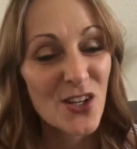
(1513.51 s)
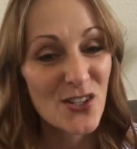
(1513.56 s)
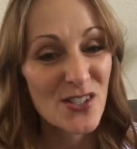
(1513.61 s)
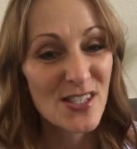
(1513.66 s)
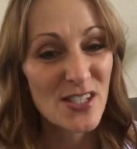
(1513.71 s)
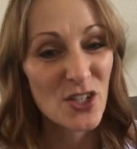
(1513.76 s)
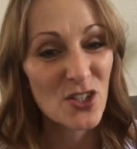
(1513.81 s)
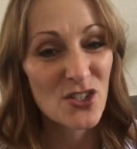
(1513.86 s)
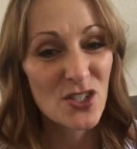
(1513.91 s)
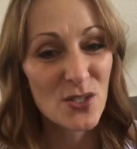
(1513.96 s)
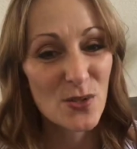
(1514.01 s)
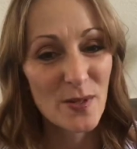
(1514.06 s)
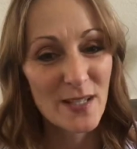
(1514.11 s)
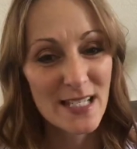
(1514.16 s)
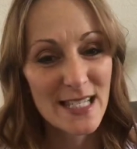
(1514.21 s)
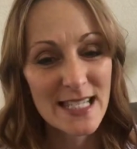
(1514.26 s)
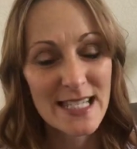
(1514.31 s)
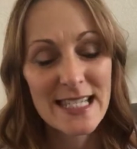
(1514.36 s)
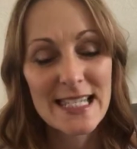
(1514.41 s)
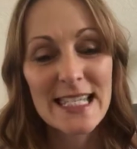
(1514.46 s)
so you just want
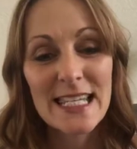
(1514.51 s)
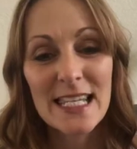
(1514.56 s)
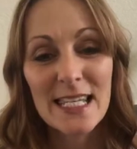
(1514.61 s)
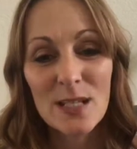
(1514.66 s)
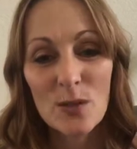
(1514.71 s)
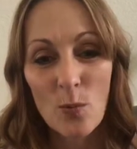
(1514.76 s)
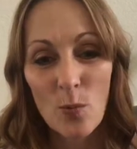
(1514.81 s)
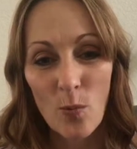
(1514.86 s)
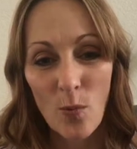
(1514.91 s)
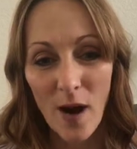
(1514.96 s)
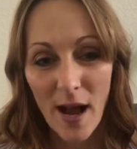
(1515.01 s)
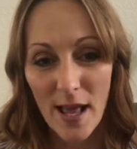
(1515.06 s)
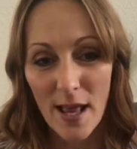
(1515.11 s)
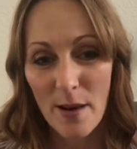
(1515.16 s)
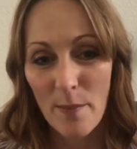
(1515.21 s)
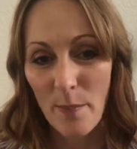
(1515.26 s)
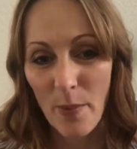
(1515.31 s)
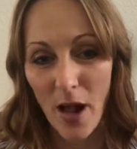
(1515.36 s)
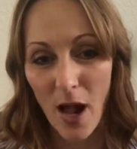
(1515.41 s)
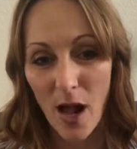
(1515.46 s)
to see
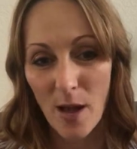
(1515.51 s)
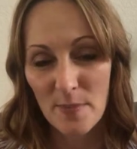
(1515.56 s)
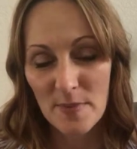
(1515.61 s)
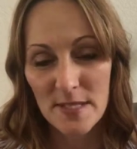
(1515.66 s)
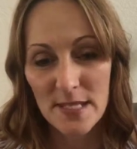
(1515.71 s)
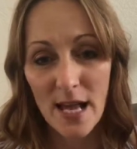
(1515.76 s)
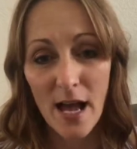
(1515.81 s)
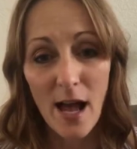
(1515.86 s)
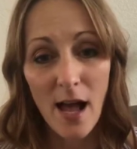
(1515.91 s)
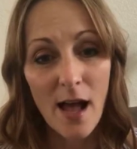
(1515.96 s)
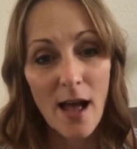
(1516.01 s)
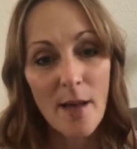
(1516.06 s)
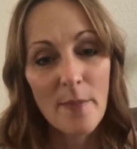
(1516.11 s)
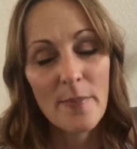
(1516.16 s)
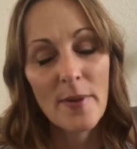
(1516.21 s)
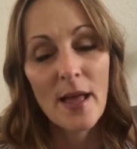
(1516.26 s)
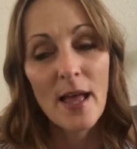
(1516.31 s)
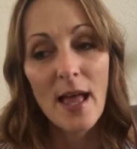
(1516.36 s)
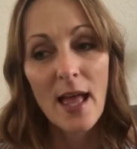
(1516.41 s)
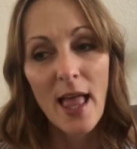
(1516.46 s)
what pops up
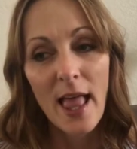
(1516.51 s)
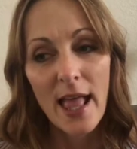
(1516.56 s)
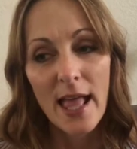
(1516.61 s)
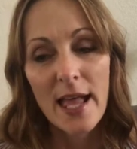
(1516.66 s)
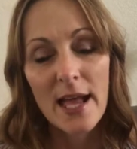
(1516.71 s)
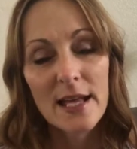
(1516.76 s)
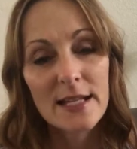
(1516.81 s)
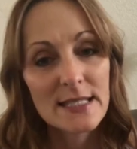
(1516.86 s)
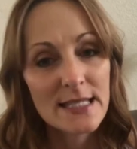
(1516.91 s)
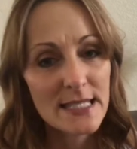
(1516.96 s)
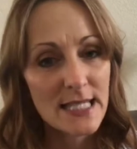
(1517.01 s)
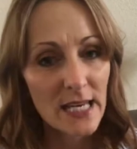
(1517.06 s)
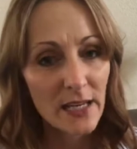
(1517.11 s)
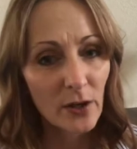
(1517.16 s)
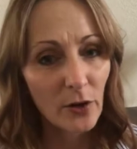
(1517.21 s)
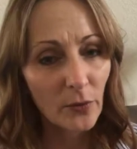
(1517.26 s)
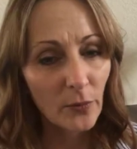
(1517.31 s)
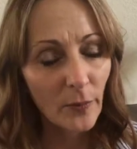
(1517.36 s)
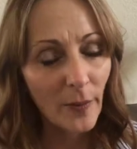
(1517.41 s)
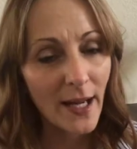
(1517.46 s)
and
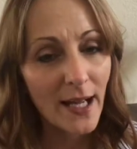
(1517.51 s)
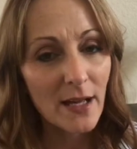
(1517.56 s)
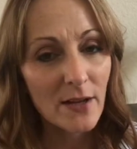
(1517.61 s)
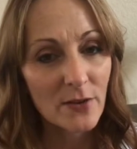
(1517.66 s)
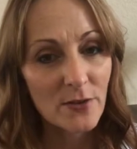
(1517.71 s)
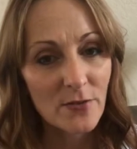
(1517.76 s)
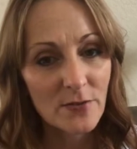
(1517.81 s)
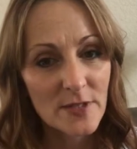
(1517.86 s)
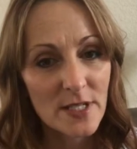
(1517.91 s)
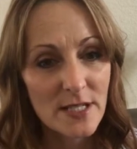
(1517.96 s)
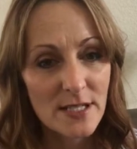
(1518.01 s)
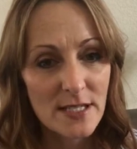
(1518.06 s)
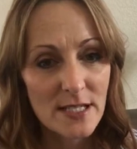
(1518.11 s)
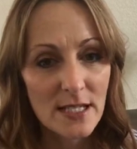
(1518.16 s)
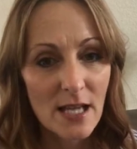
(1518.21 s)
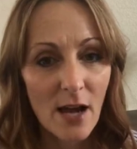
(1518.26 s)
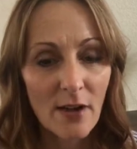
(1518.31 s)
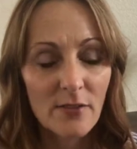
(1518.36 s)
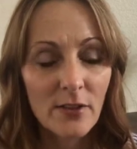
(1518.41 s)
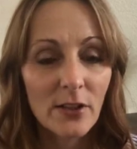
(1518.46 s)
dig around,
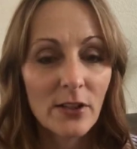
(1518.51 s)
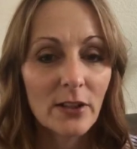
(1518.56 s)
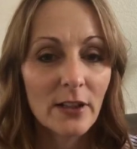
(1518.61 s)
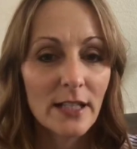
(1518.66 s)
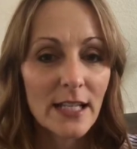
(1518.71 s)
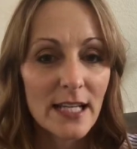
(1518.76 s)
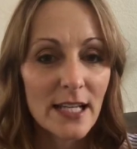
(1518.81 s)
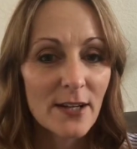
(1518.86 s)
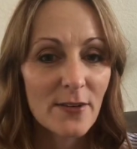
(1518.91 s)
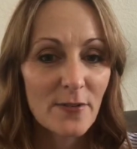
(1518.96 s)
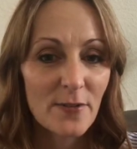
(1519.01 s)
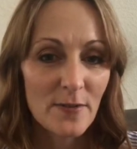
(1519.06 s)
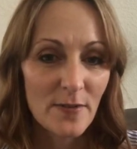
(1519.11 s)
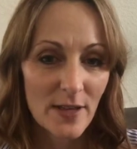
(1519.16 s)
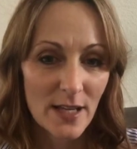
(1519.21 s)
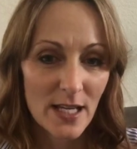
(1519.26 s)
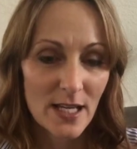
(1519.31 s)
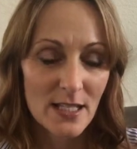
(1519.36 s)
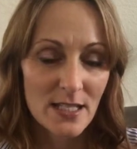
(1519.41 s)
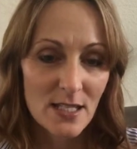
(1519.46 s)
discover if
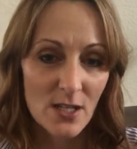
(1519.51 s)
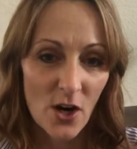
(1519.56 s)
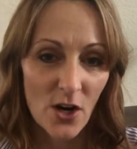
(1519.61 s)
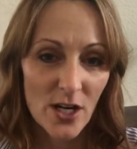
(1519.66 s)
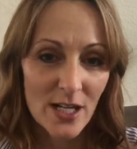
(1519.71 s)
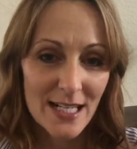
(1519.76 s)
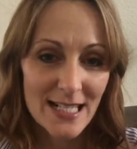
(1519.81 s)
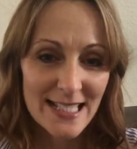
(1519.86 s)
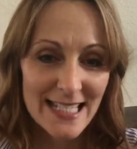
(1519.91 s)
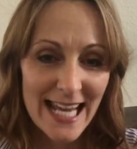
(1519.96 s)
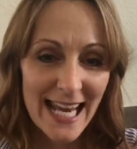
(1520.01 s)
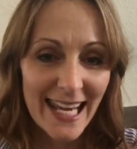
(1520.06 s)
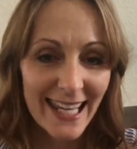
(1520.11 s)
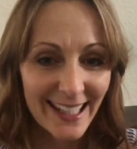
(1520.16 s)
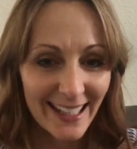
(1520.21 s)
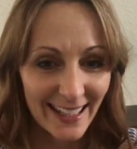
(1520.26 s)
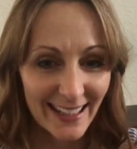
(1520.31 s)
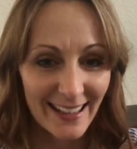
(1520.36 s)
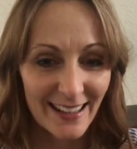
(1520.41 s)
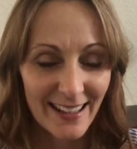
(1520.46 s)
it's already
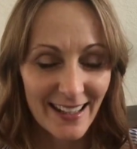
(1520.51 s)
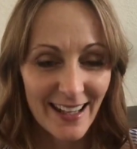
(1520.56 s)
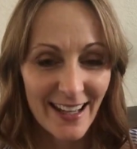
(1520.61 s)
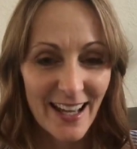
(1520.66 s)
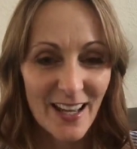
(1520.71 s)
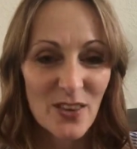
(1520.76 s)
taken.